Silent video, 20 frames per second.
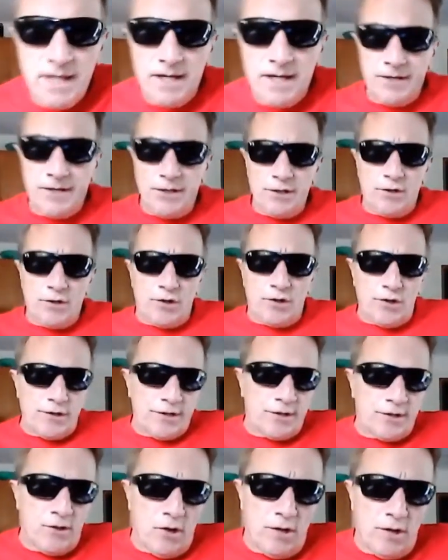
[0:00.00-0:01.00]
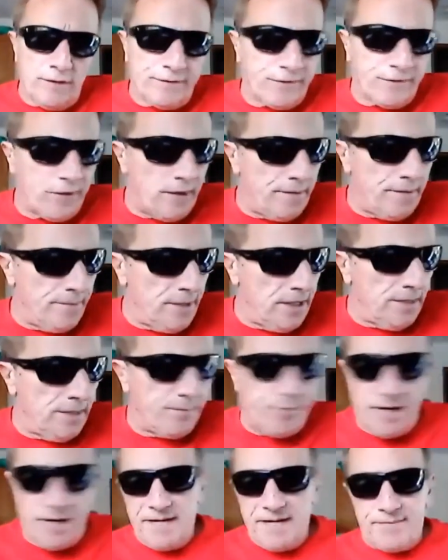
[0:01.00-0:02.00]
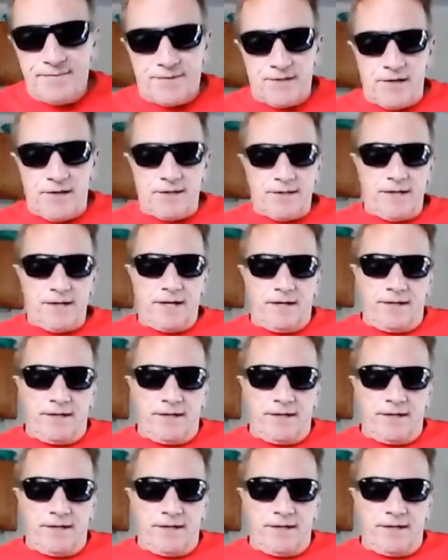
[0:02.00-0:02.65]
You heard it all from Babes on there.